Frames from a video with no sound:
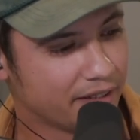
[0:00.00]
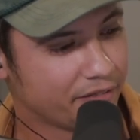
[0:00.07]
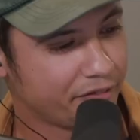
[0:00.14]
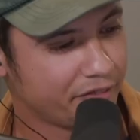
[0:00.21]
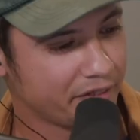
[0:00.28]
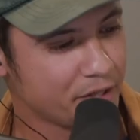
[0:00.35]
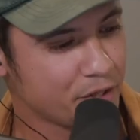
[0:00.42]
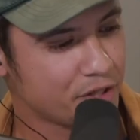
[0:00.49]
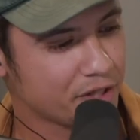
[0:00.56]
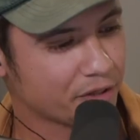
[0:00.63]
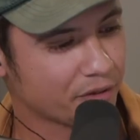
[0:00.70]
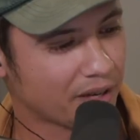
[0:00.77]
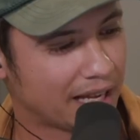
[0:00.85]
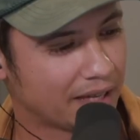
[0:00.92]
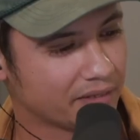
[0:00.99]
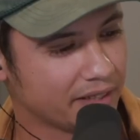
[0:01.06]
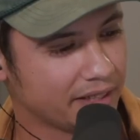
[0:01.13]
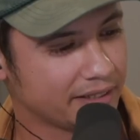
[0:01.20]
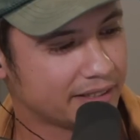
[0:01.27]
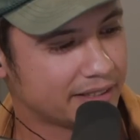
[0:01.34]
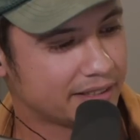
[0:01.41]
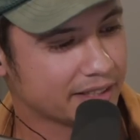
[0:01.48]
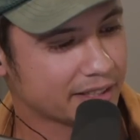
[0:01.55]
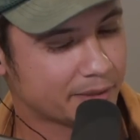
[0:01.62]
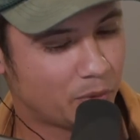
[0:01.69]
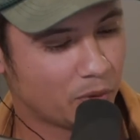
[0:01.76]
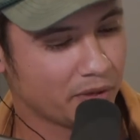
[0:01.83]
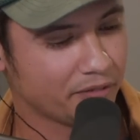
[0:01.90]
Finishing gravity,
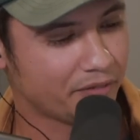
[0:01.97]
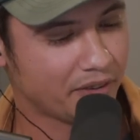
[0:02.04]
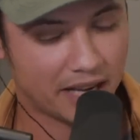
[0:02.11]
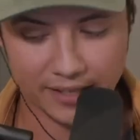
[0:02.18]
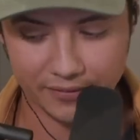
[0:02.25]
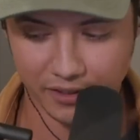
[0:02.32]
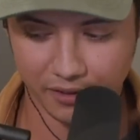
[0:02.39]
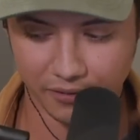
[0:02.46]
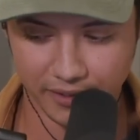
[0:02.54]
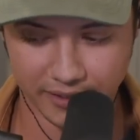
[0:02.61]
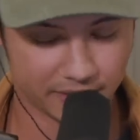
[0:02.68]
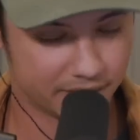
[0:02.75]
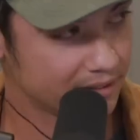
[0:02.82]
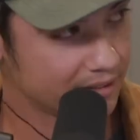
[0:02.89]
6.5 degrees.